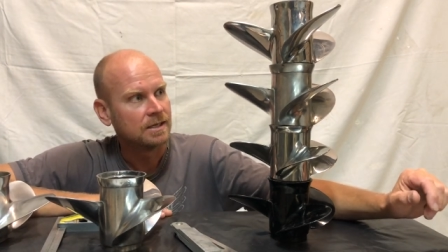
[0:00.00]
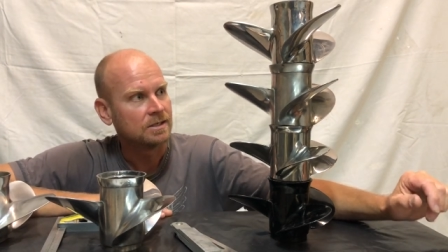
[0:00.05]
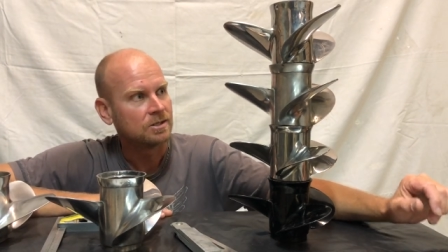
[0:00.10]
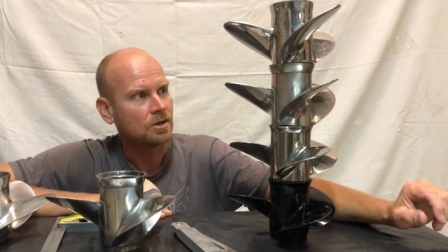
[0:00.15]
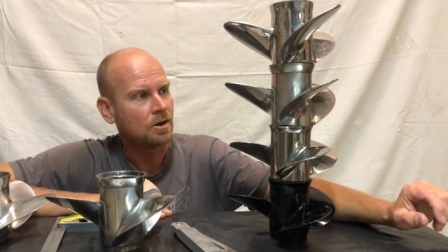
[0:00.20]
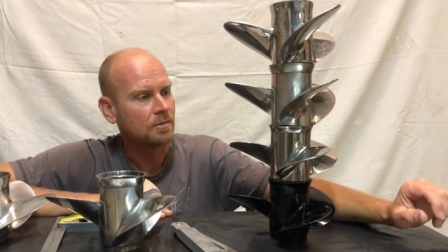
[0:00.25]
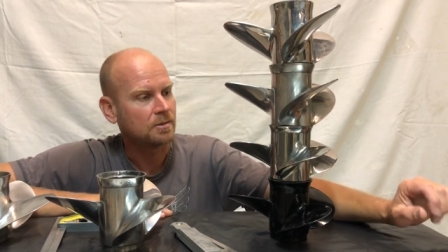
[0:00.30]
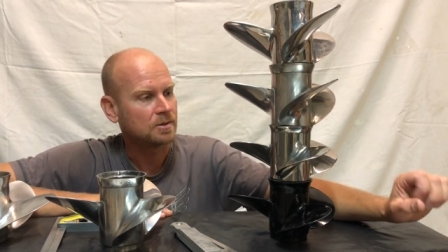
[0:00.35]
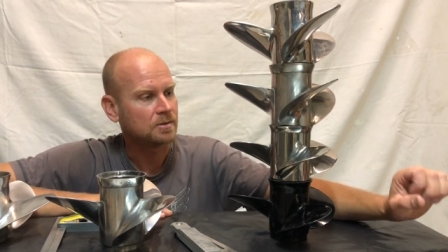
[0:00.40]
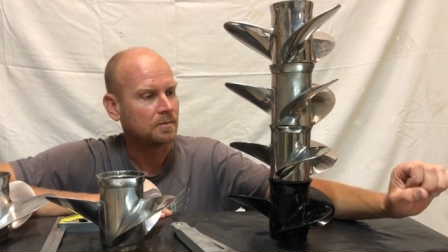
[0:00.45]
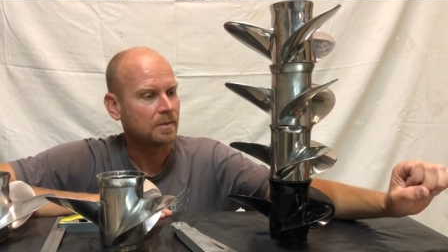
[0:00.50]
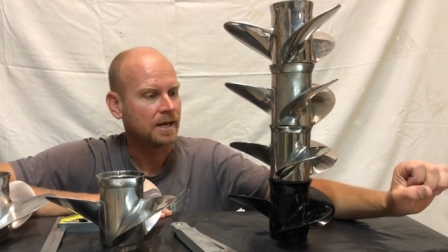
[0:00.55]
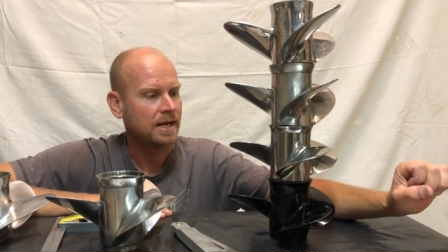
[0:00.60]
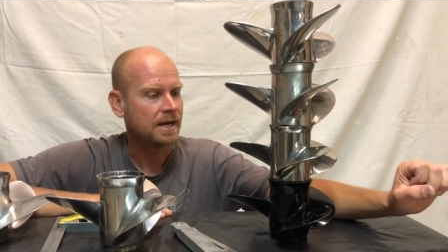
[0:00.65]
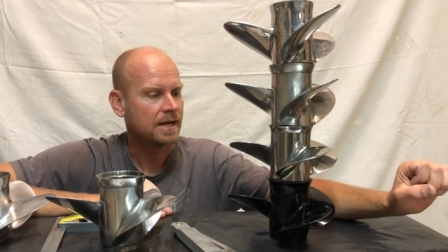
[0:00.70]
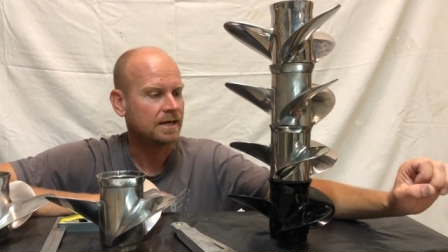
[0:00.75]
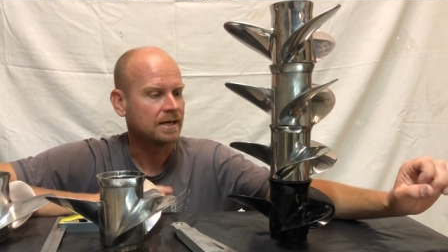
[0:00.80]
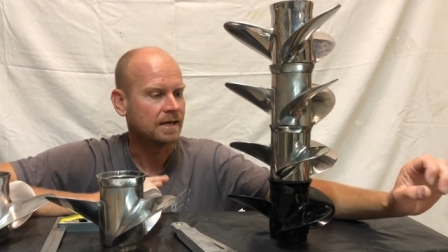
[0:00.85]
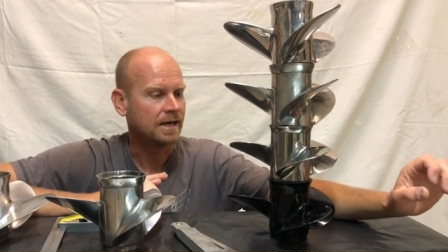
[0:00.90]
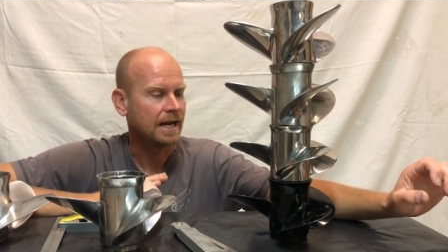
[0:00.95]
top
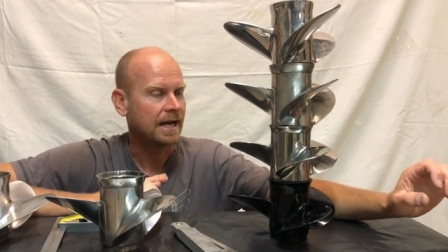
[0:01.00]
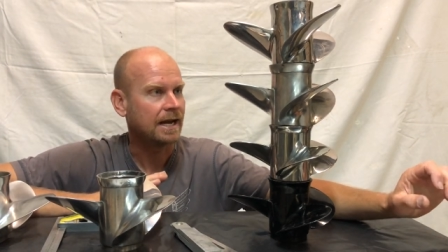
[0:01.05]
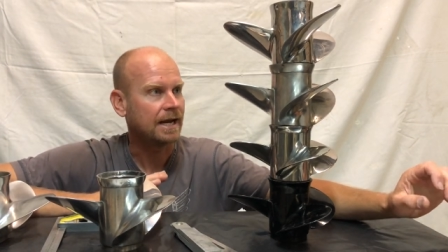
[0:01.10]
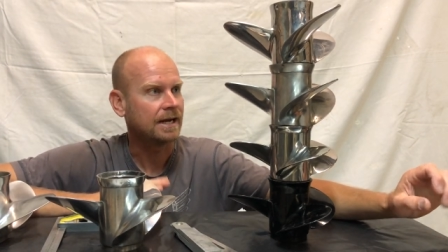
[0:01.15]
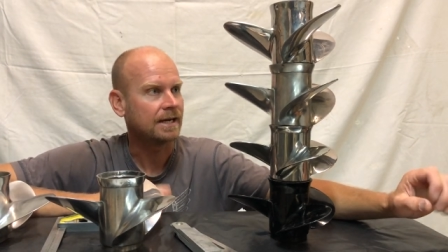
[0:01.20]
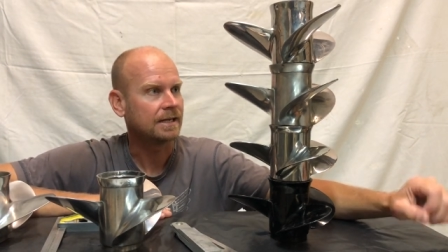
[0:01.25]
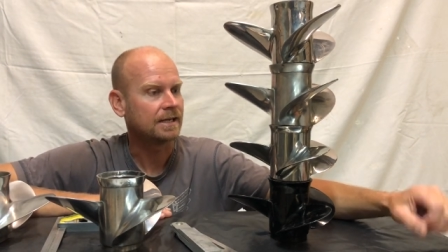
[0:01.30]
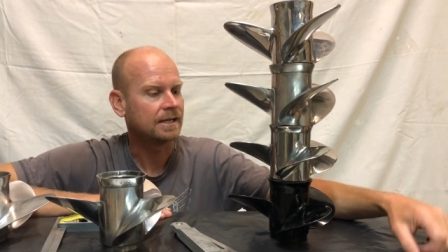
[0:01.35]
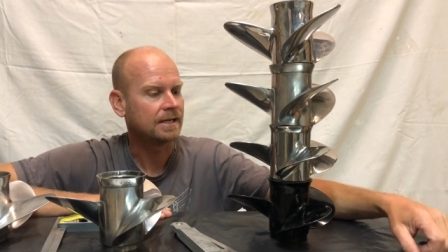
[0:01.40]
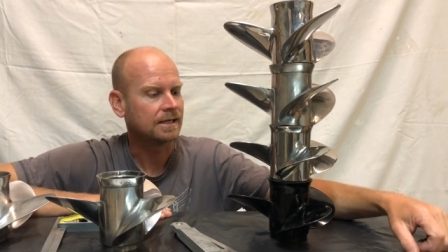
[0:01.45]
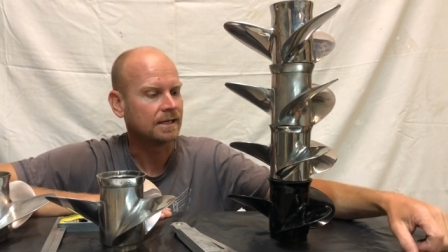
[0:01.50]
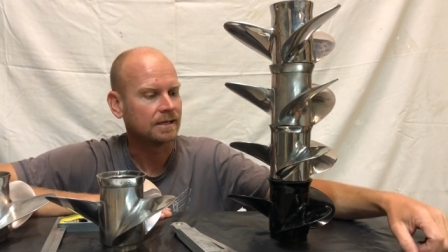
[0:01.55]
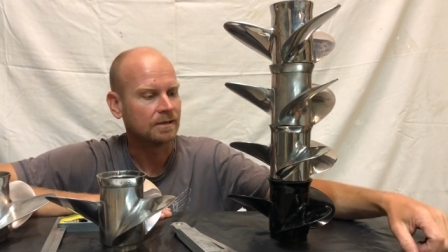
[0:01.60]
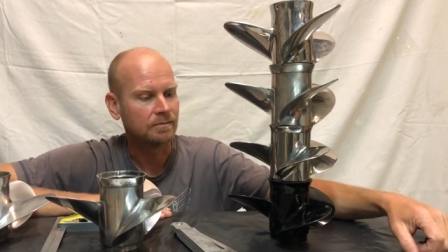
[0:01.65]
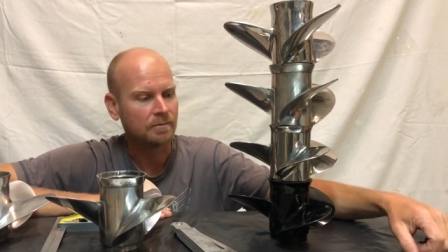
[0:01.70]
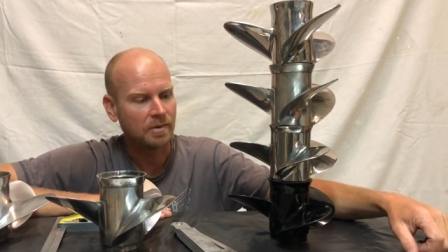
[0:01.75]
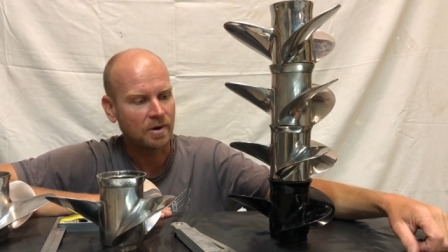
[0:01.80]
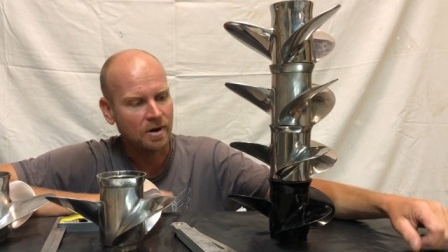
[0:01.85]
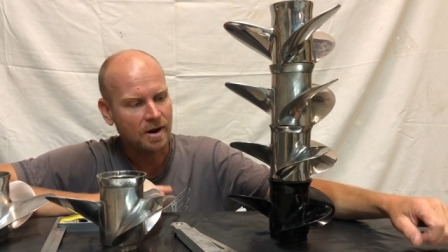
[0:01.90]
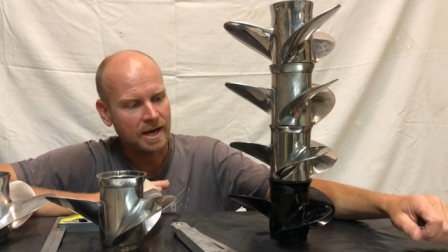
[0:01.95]
speed and handling
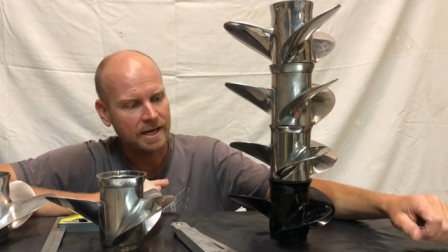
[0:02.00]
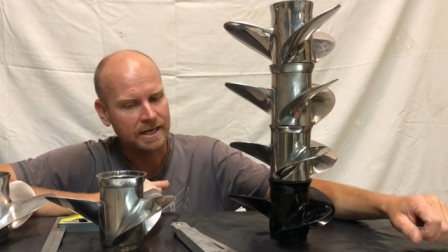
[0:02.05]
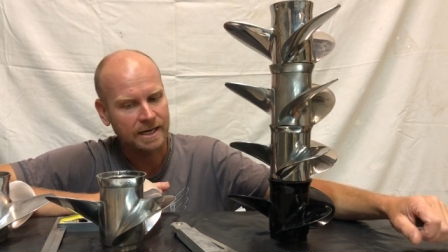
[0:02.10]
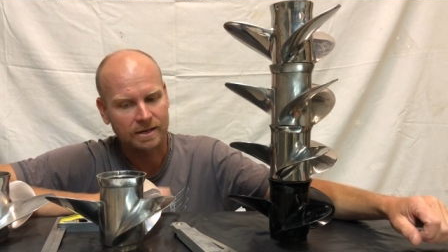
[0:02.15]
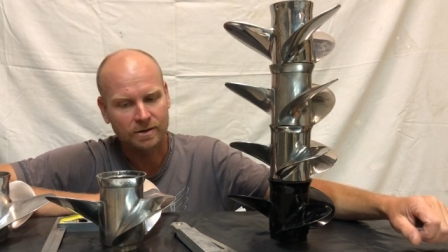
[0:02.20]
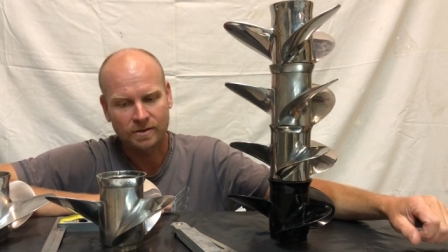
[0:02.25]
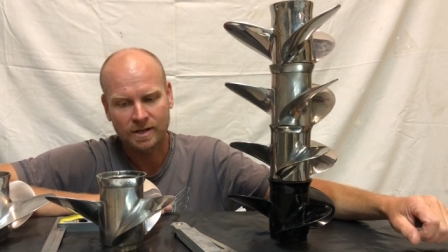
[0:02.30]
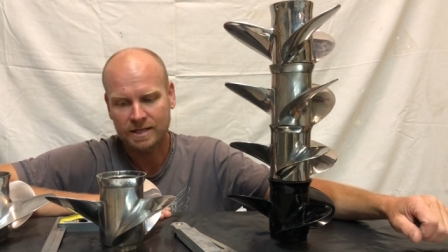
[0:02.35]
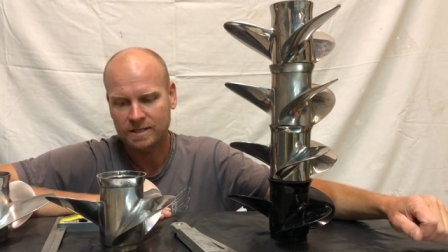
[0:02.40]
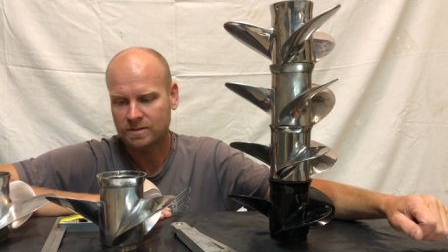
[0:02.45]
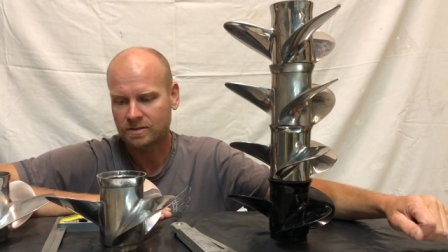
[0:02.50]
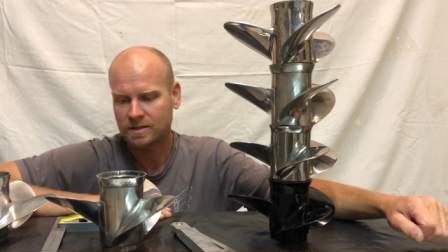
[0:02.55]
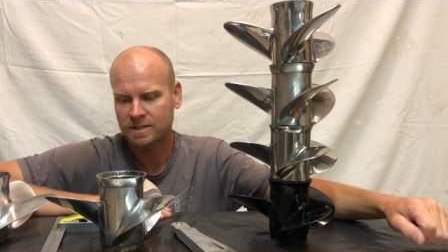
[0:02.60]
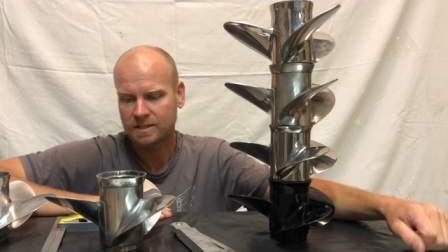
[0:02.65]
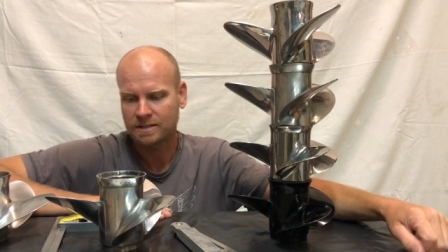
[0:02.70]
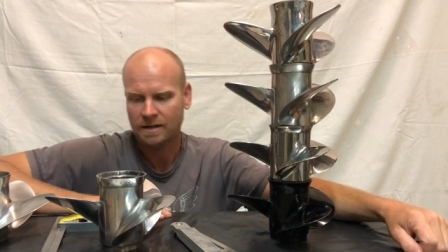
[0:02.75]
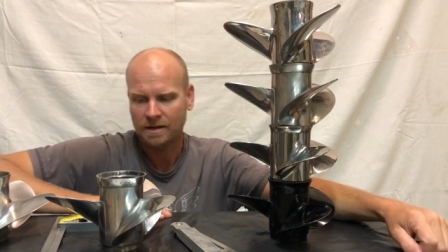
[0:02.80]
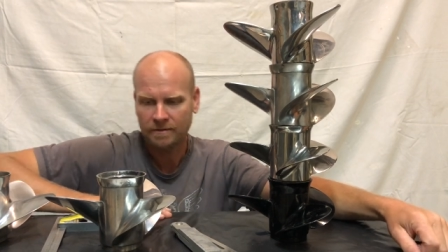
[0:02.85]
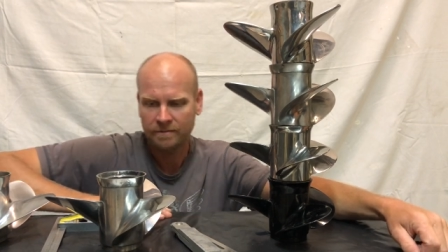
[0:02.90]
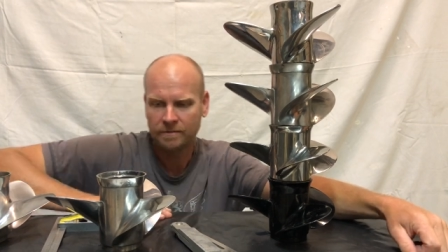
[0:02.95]
and bite and all that sort of
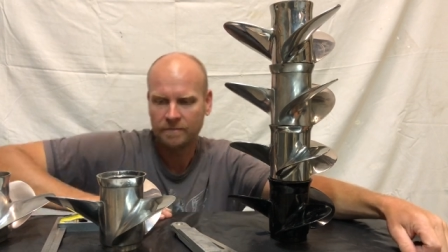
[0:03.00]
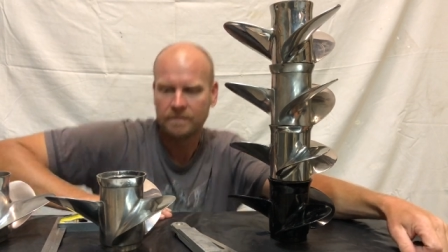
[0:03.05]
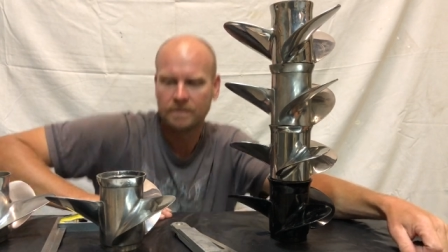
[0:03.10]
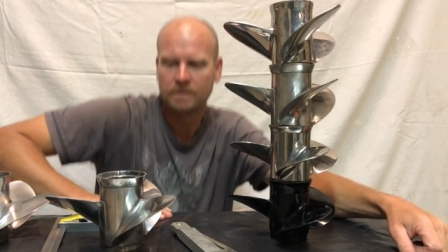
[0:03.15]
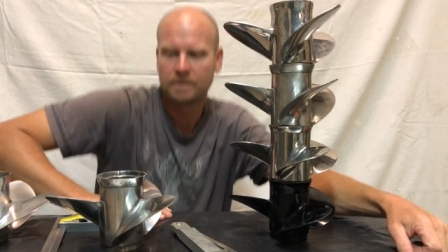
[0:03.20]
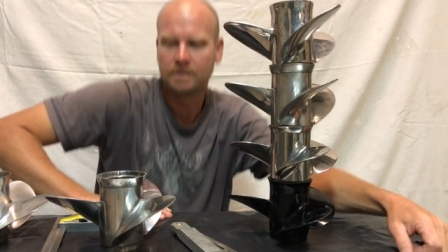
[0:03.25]
stuff.